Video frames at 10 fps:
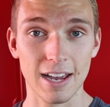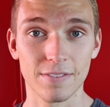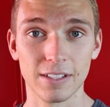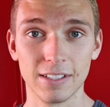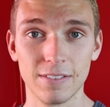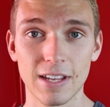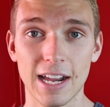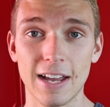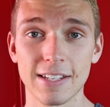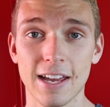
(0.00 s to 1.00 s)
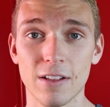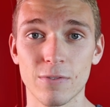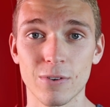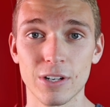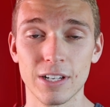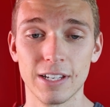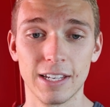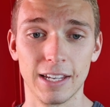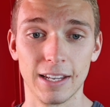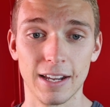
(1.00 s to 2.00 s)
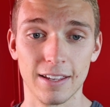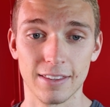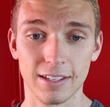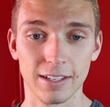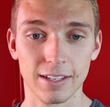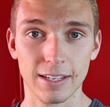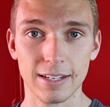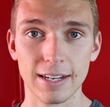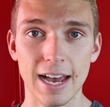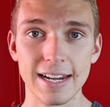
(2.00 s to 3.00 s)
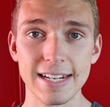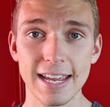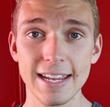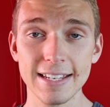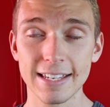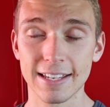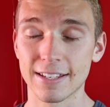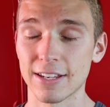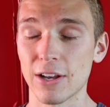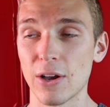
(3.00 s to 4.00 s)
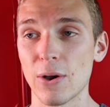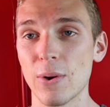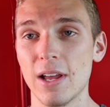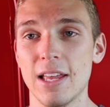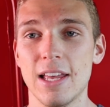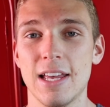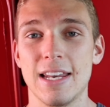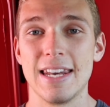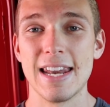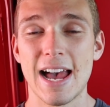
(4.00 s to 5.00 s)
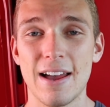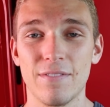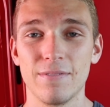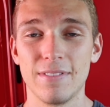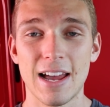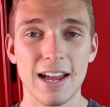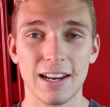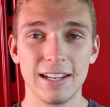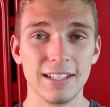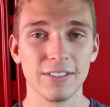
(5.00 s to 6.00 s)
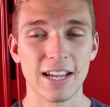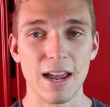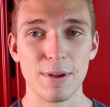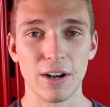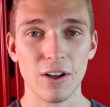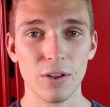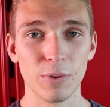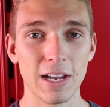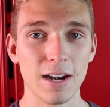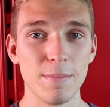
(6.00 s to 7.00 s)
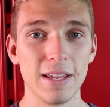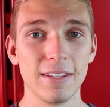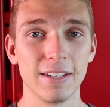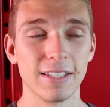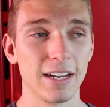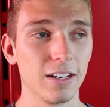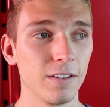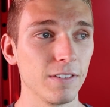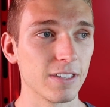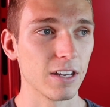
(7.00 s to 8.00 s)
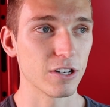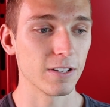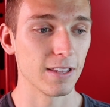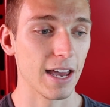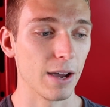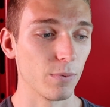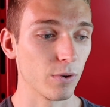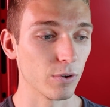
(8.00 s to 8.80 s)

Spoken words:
I have to leave to head out to California in I think 9 days, so not ideal timing at all, and we kind of made the executive decision that